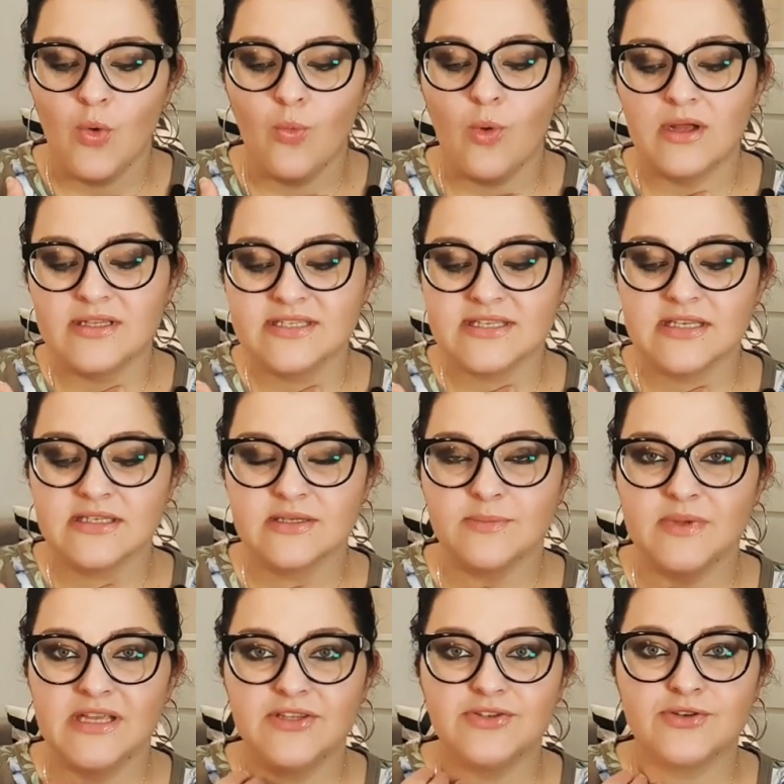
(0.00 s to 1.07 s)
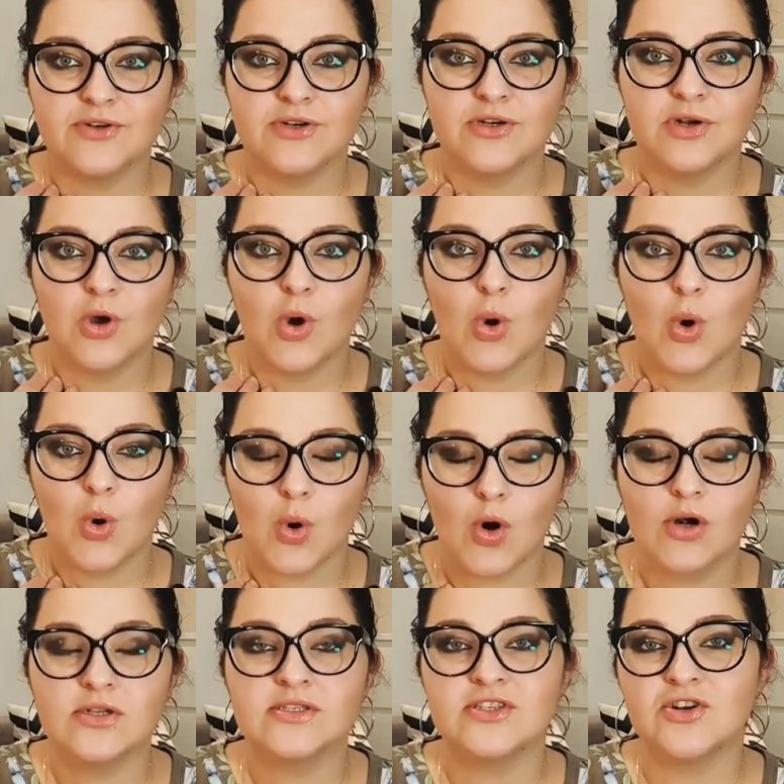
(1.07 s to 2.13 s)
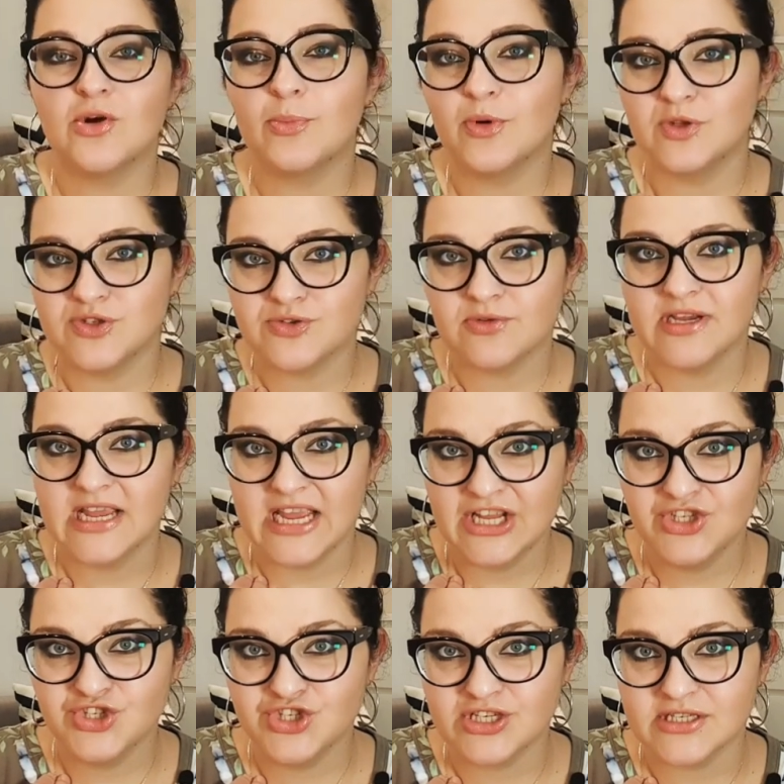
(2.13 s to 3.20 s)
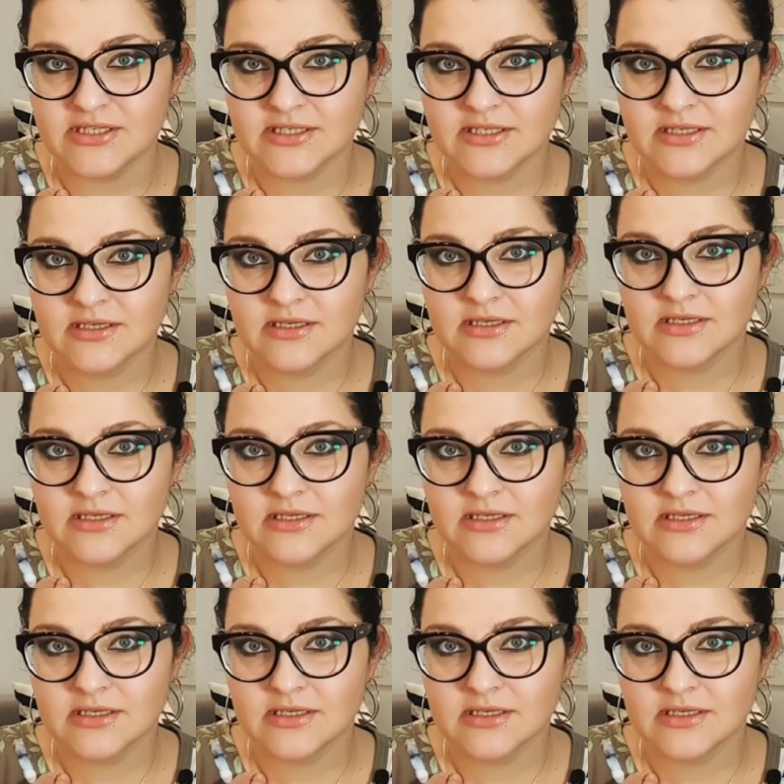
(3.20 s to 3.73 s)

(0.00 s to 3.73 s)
one centimeter or 0.3 inches